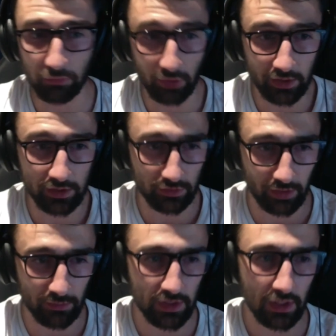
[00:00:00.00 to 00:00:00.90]
Write a
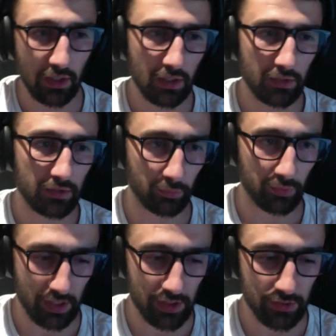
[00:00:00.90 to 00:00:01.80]
script that will
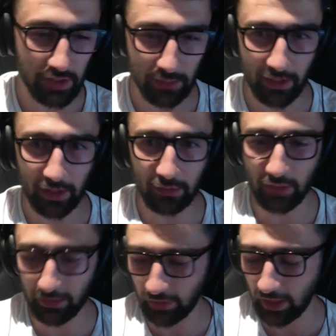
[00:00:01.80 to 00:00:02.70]
send you an email
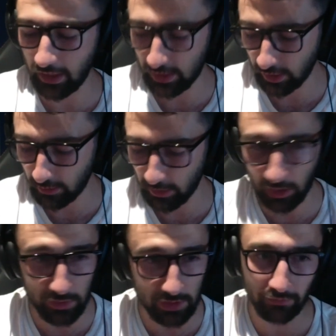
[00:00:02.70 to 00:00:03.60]
any time it
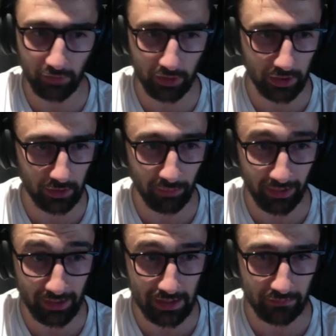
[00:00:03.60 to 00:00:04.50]
goes above like a
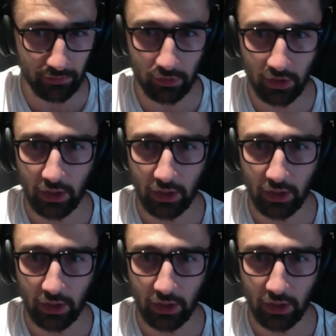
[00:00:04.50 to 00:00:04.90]
base level,